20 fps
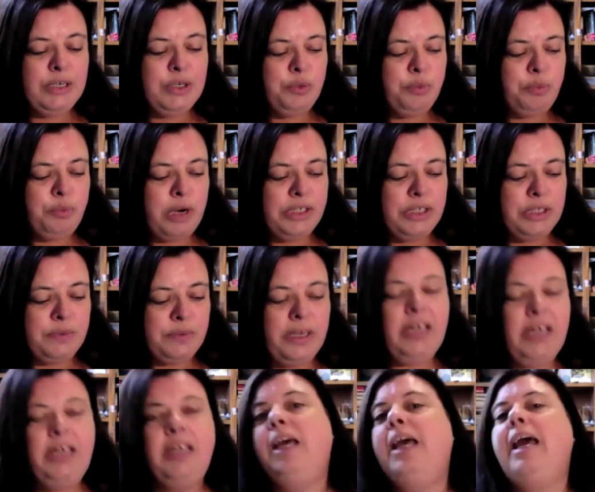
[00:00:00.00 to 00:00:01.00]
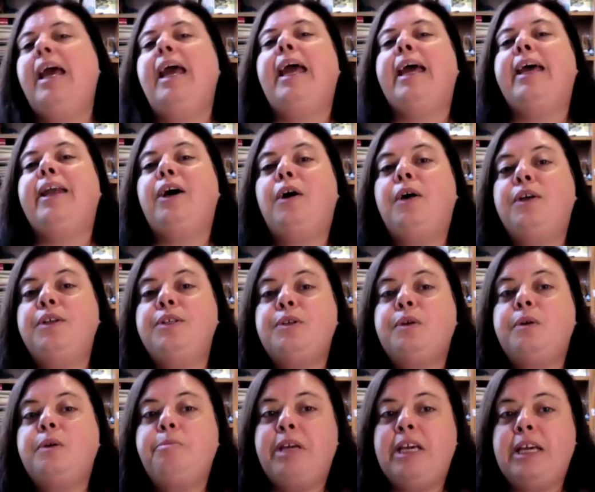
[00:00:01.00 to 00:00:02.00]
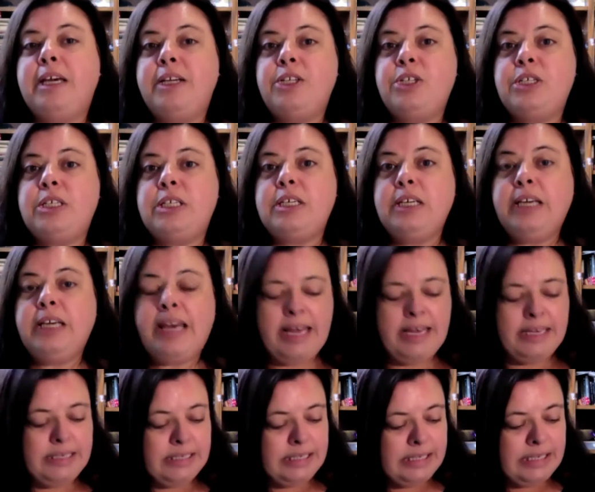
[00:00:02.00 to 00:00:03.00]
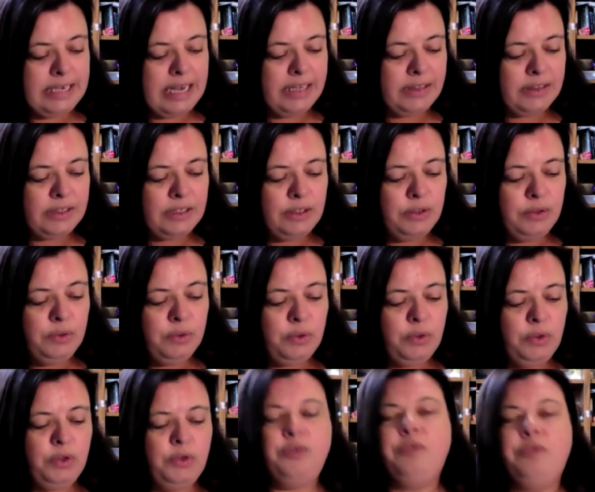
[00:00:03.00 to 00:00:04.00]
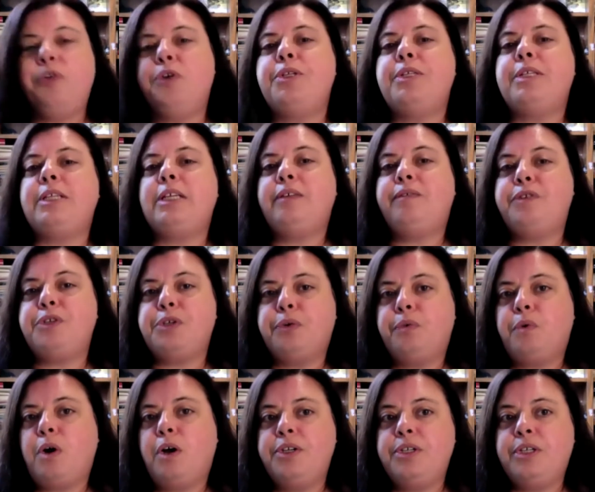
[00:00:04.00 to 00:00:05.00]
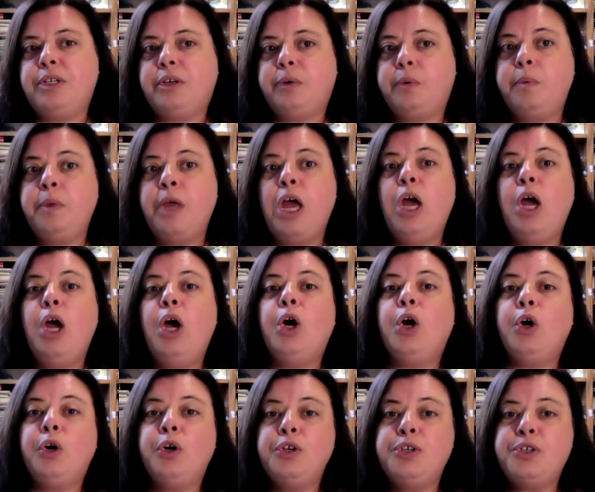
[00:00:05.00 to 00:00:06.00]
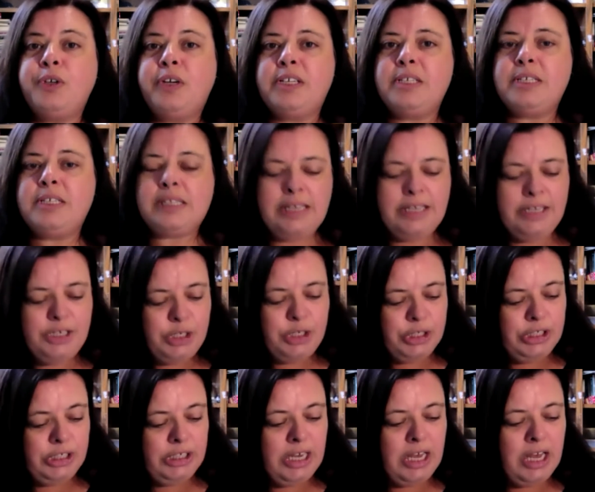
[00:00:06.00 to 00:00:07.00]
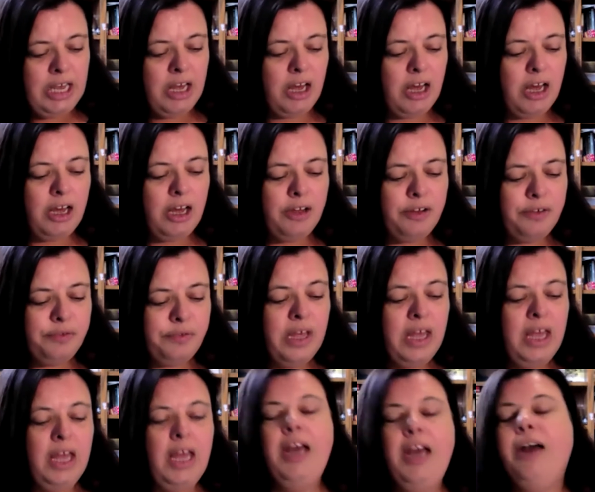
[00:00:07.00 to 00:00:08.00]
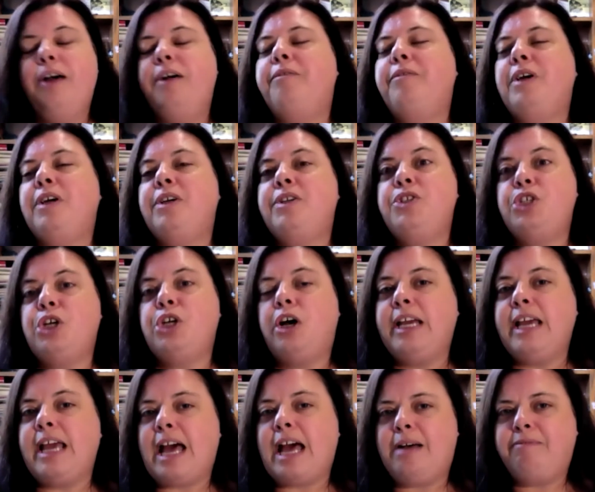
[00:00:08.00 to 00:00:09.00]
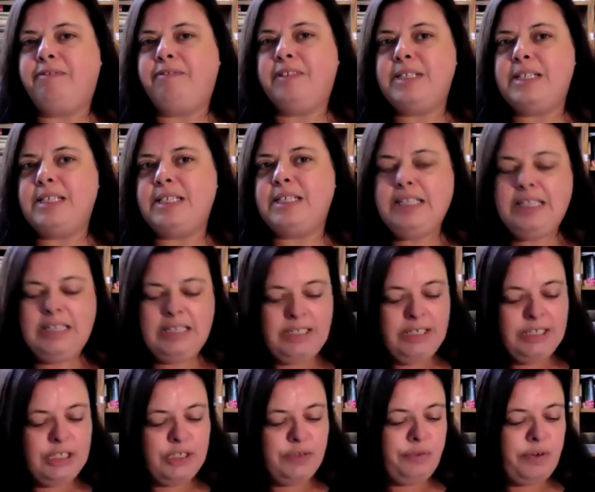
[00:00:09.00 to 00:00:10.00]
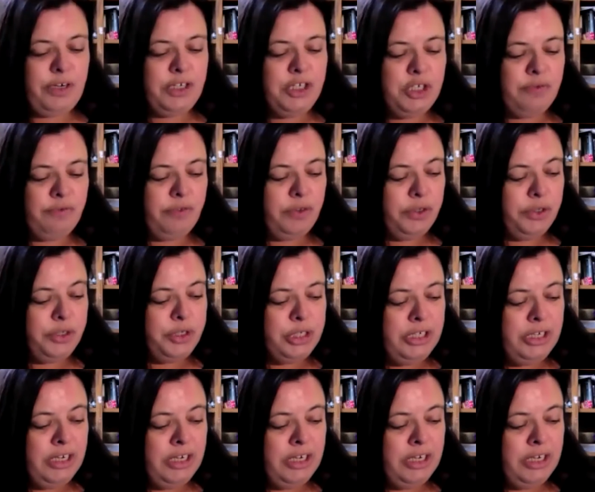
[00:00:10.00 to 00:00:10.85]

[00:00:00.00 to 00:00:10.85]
Brunswick, and also a PhD candidate at the University of Toronto. Her translation of Jonny Appleseed in its French version